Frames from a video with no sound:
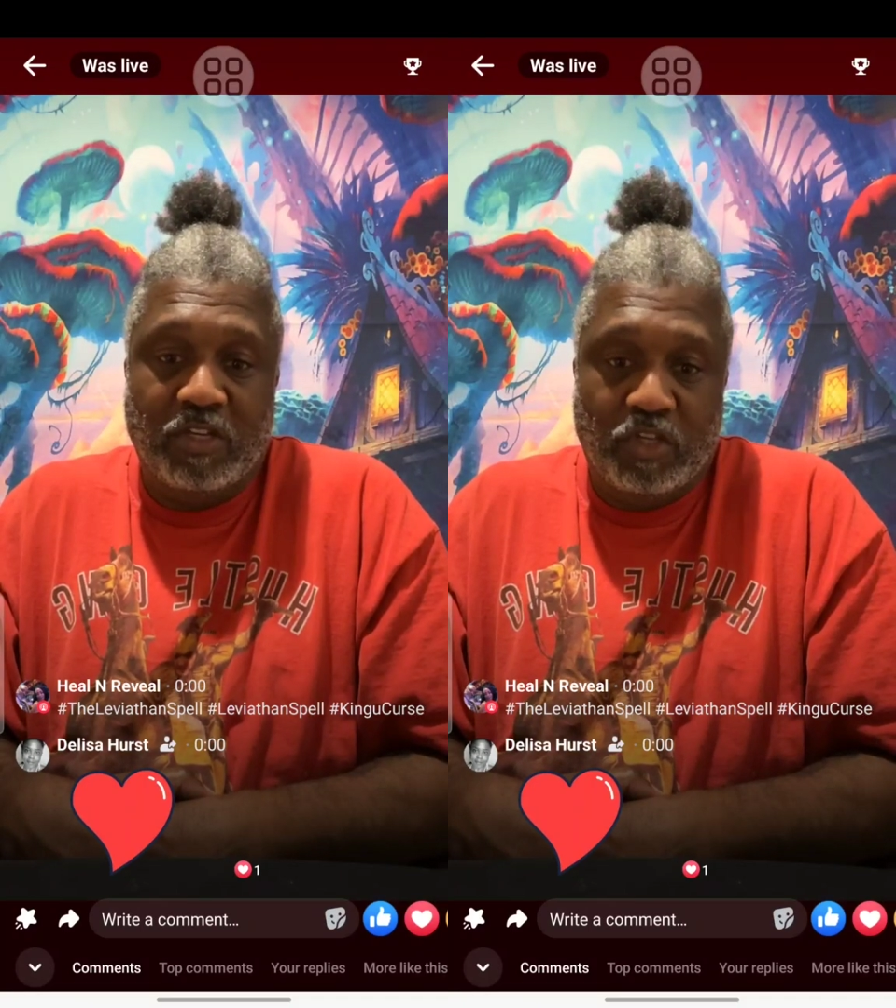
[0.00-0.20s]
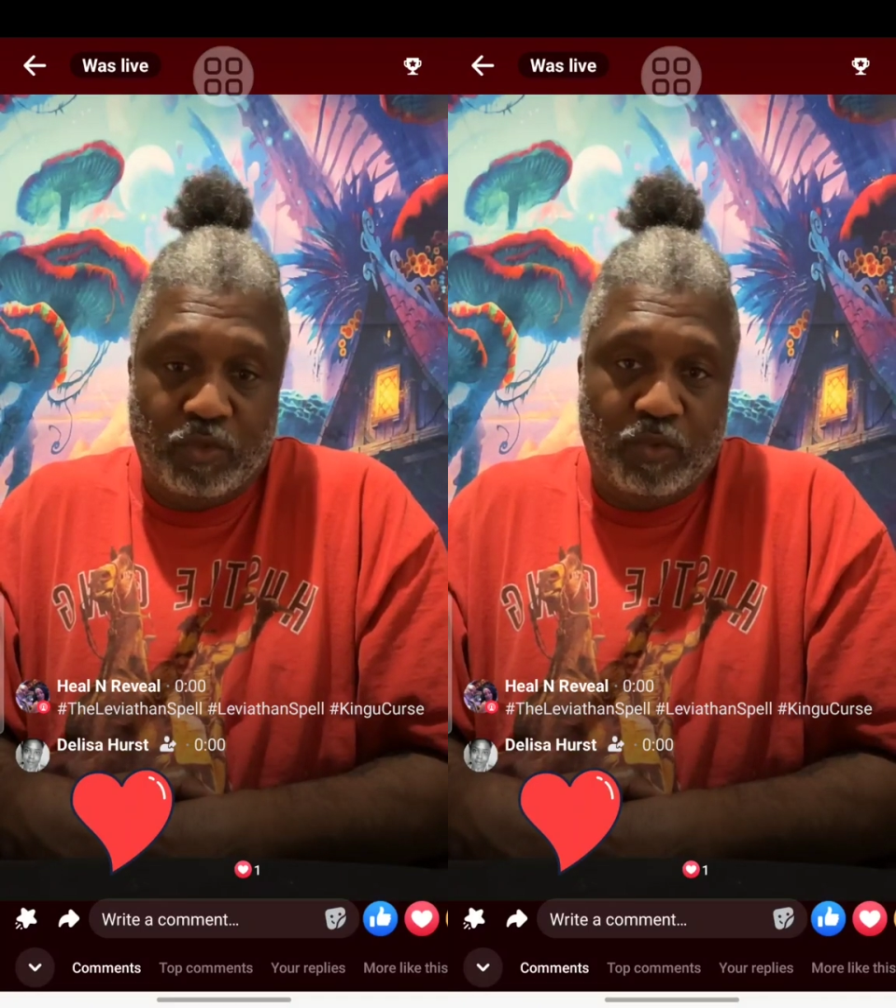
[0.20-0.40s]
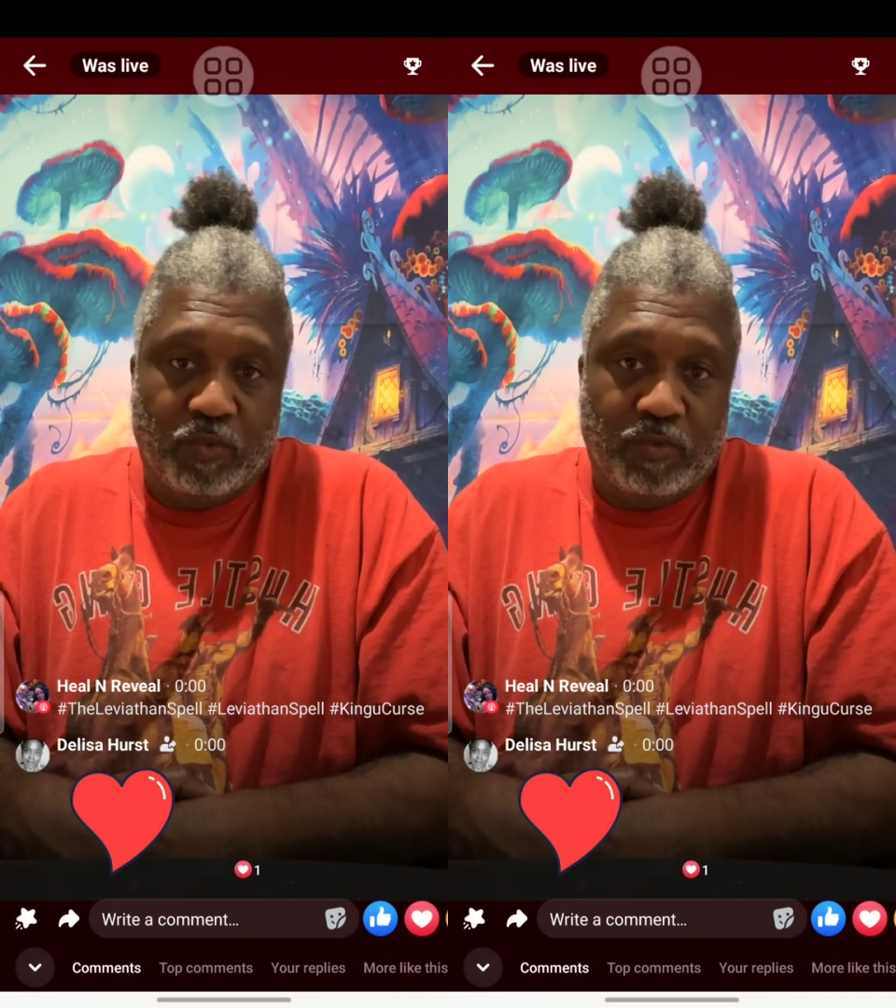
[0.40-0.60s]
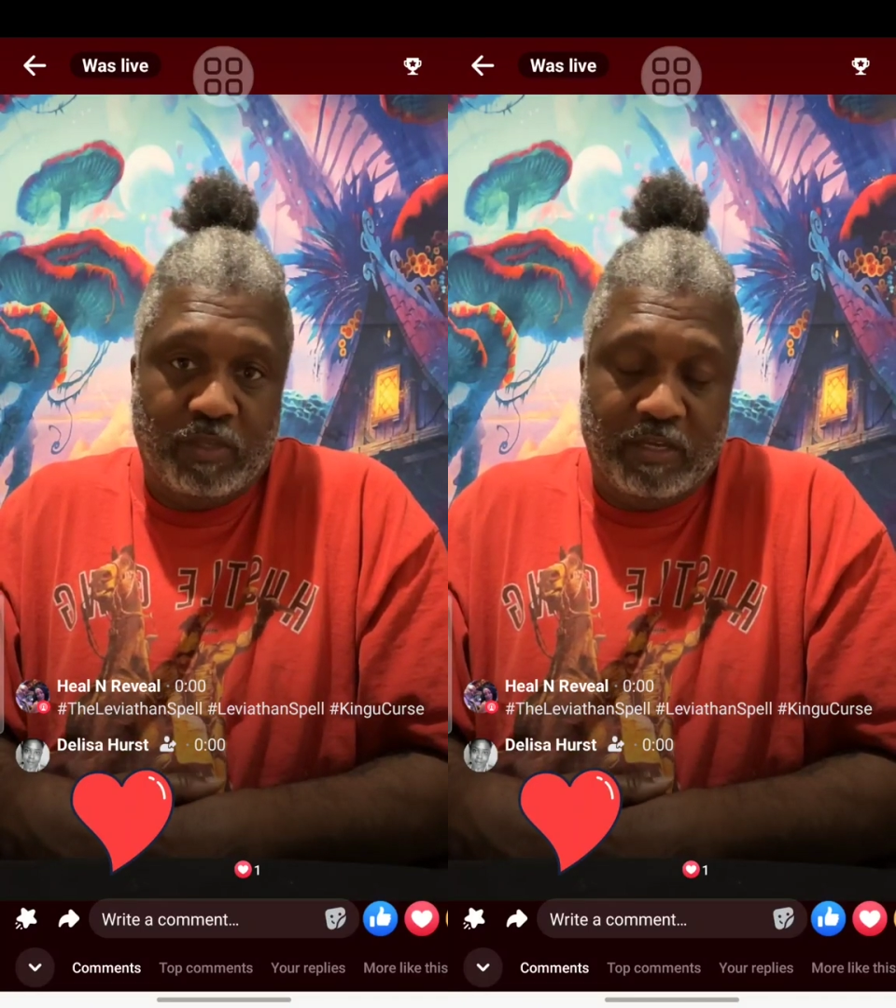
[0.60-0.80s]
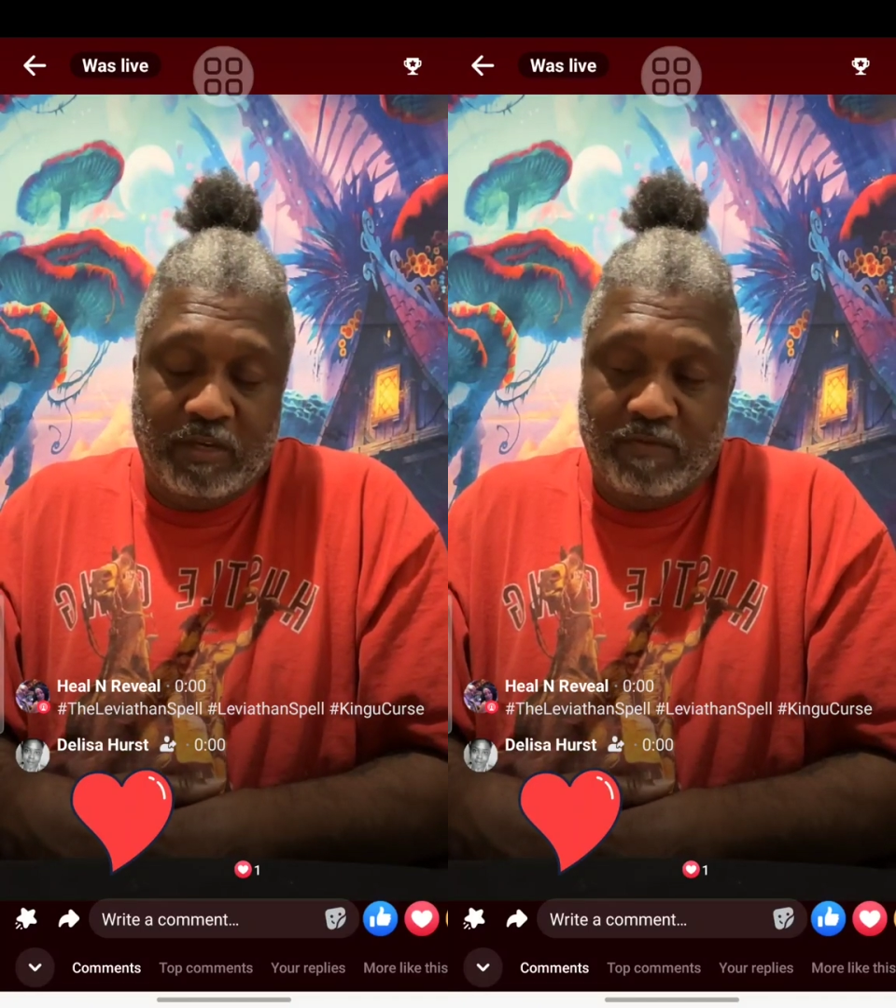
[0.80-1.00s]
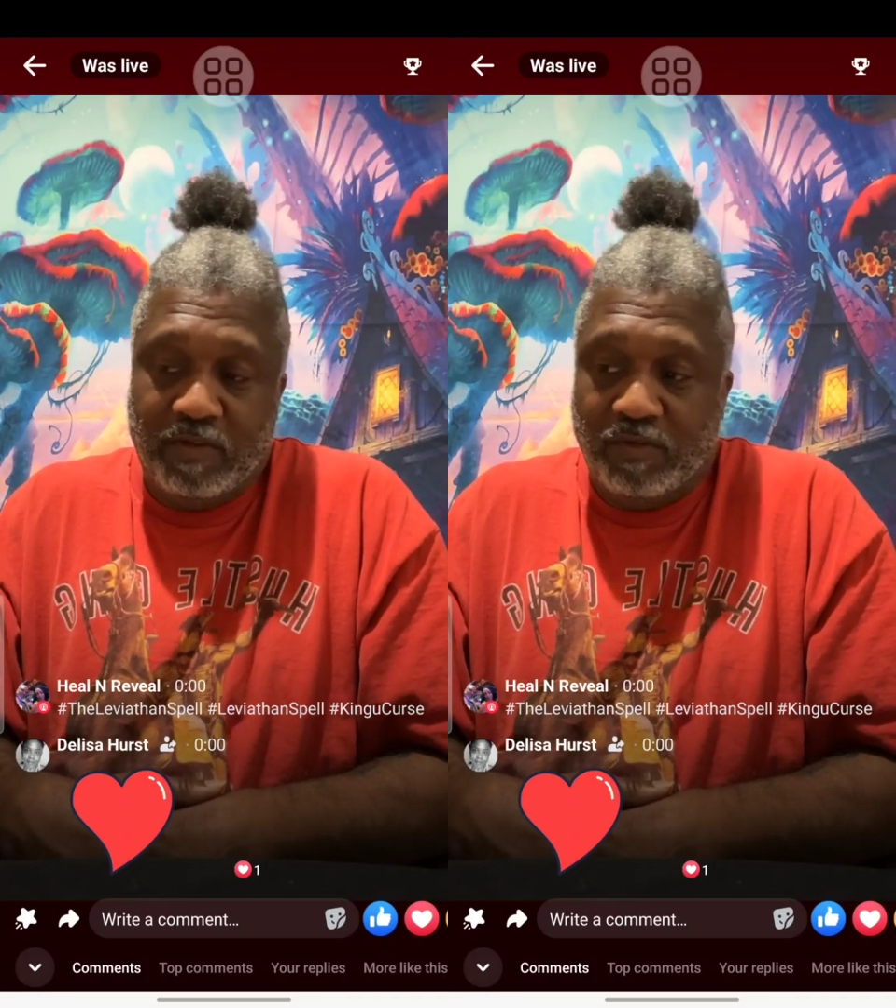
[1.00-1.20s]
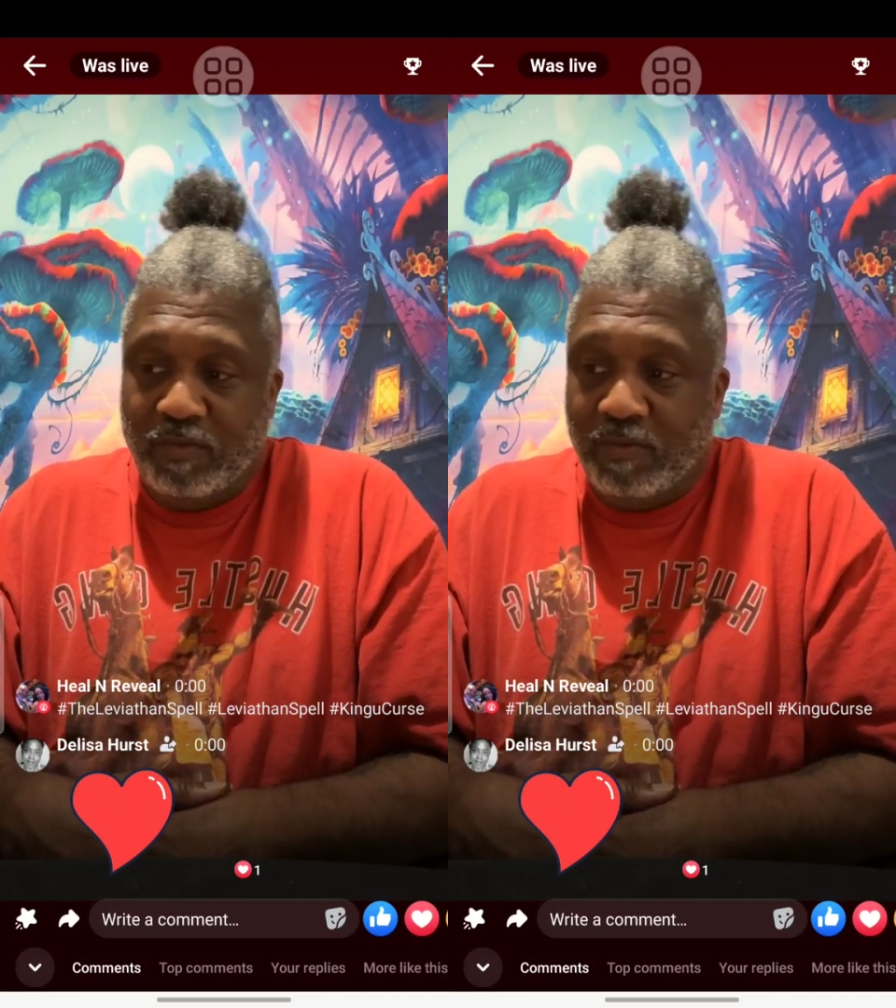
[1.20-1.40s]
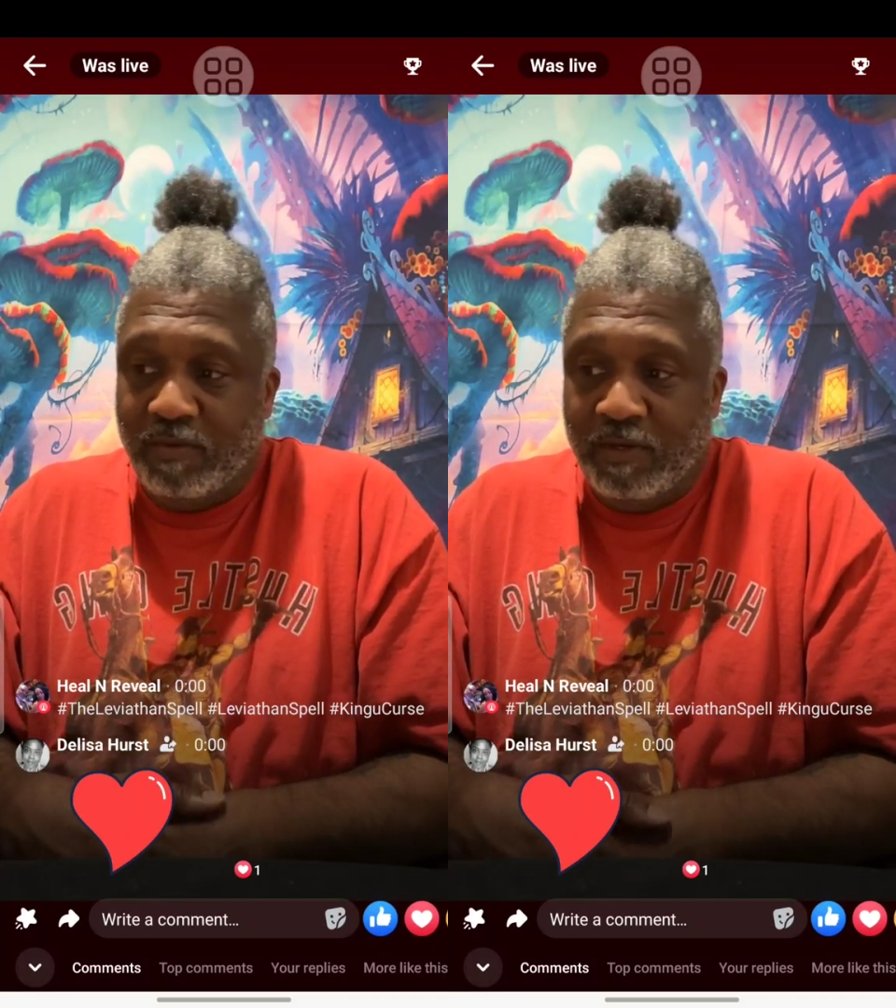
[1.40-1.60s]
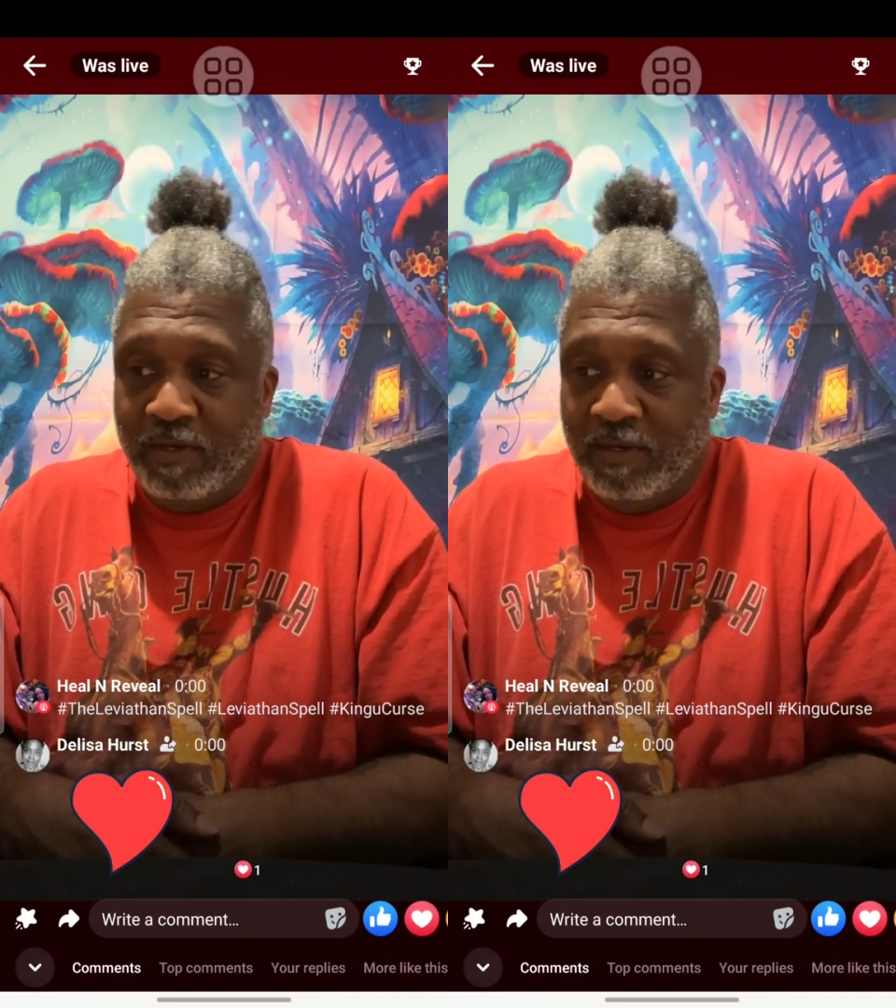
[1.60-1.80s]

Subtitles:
you, the individual.